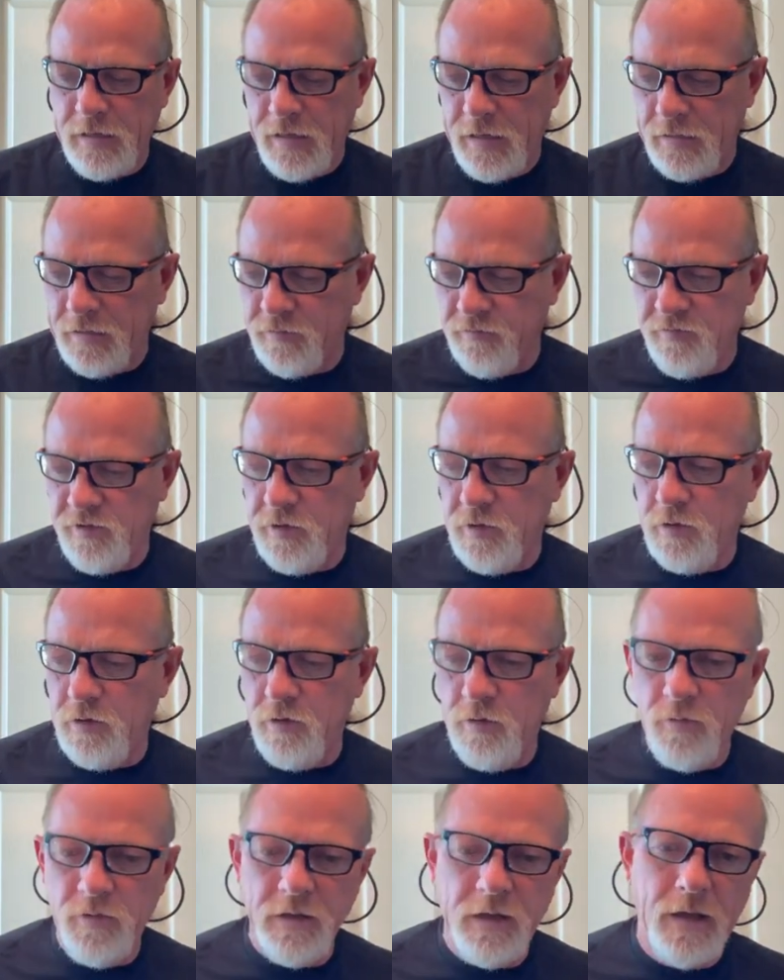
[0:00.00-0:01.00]
I can tell
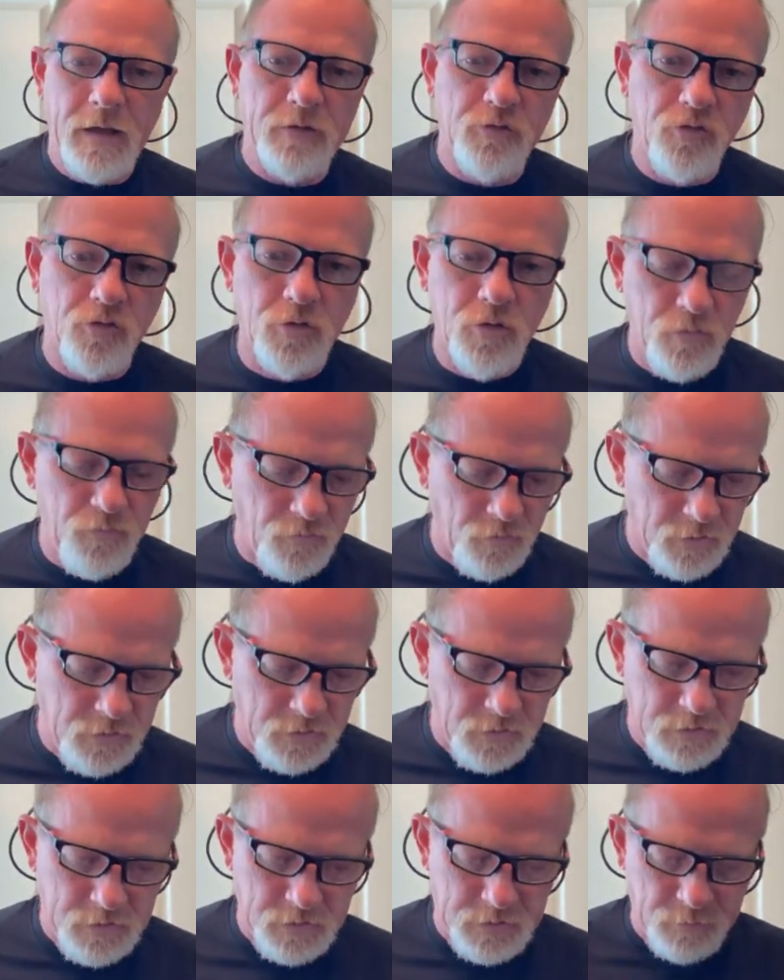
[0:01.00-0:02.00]
you that I
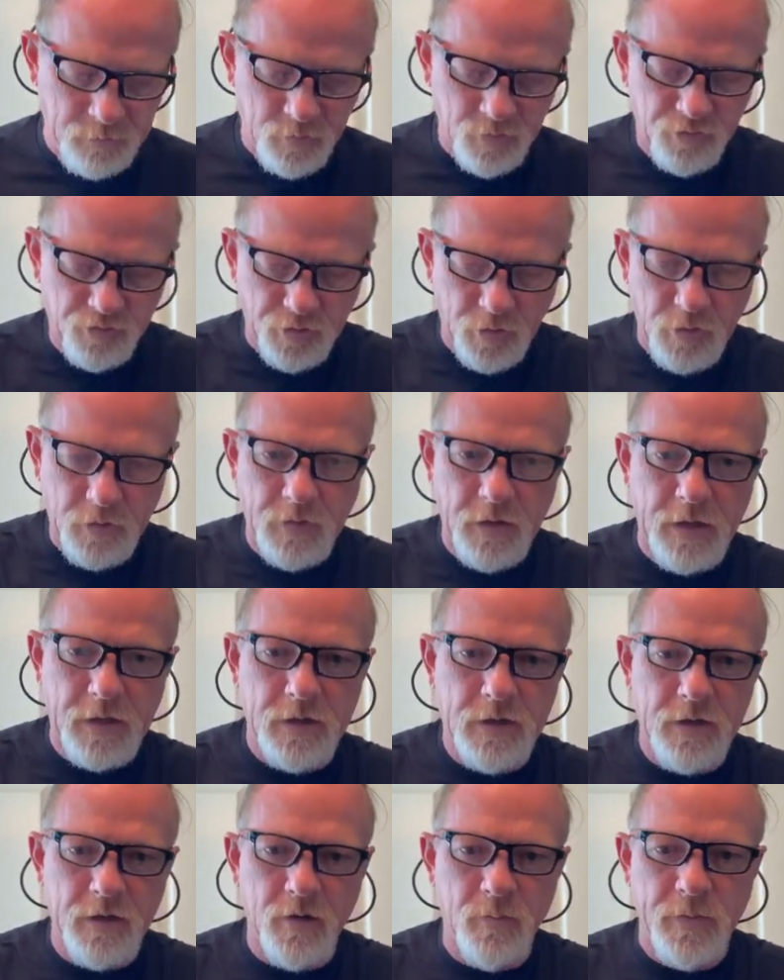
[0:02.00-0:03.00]
truthfully, and I'm going to show you
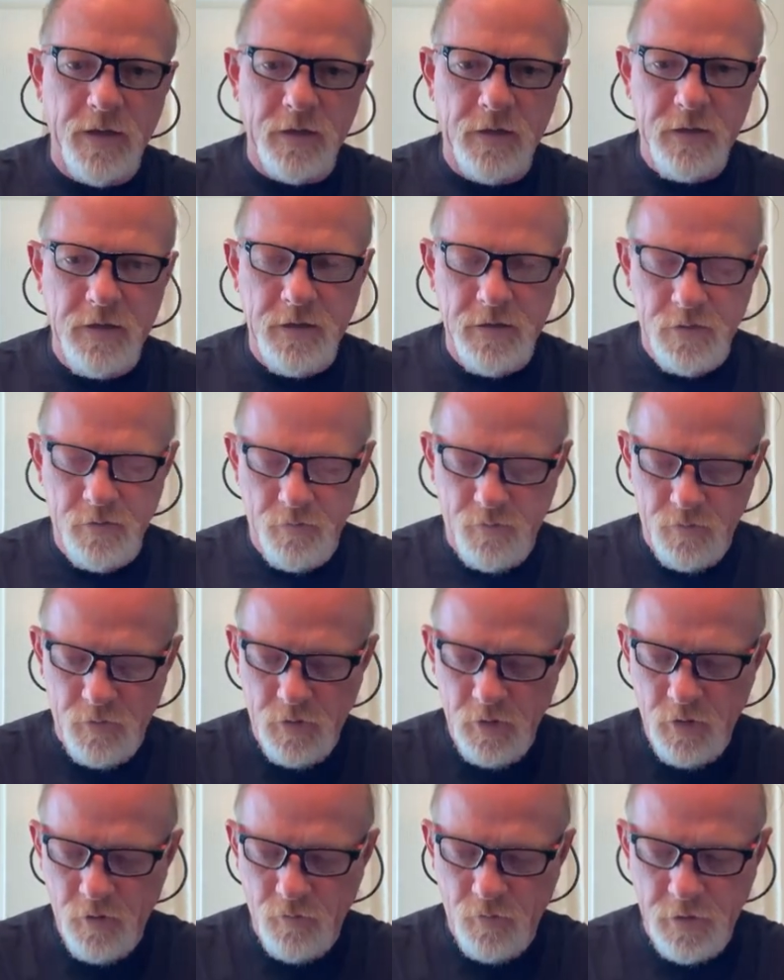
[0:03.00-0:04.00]
that here in my kit
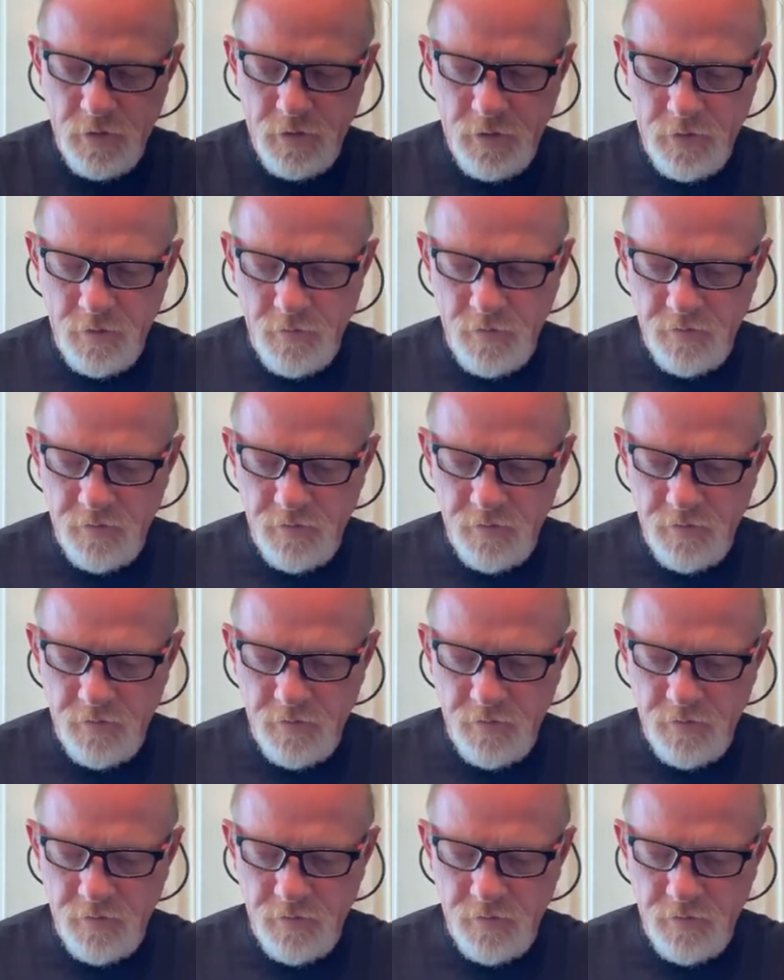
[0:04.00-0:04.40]
right here.